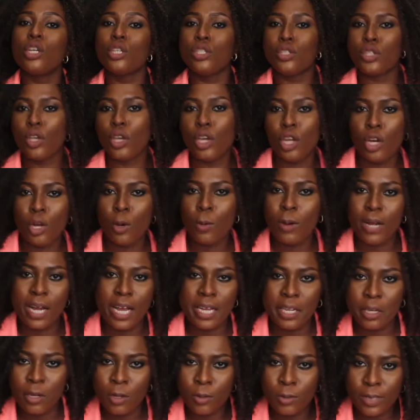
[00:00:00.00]
So you know what
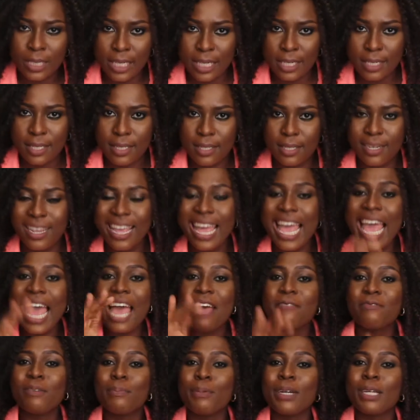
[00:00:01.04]
I noticed?
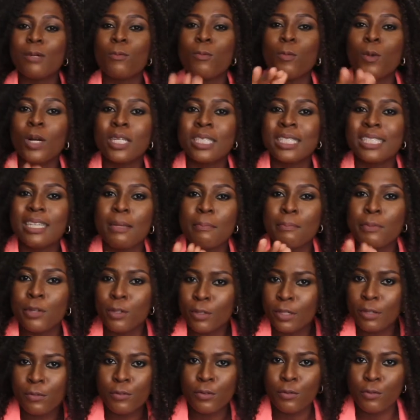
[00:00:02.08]
Everybody wants a
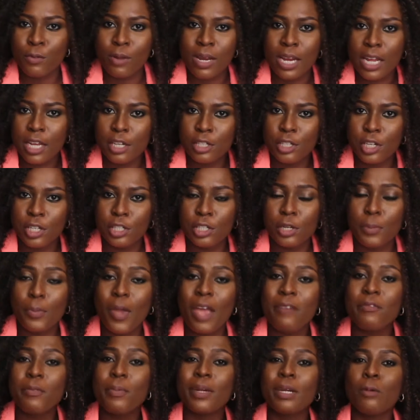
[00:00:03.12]
beautiful relationship.
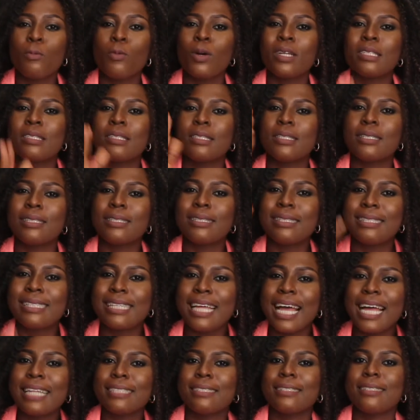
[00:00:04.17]
Everybody wants
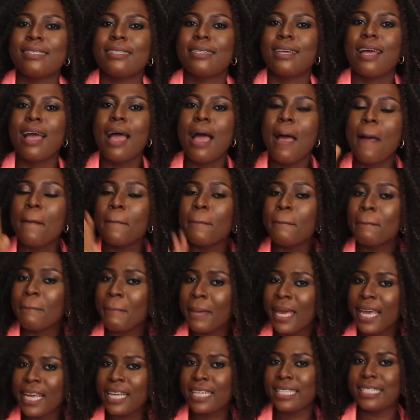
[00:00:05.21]
that
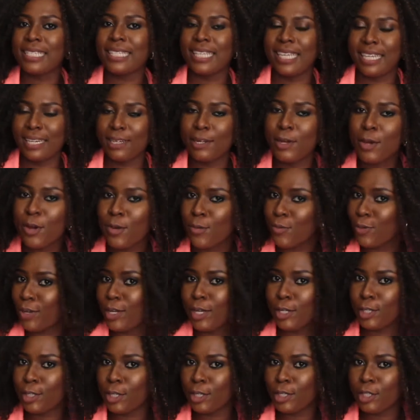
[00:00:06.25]
amazing
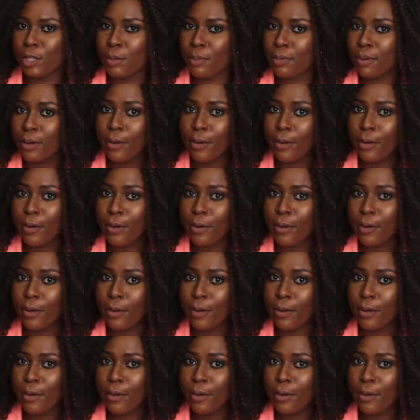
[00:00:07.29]
relationship,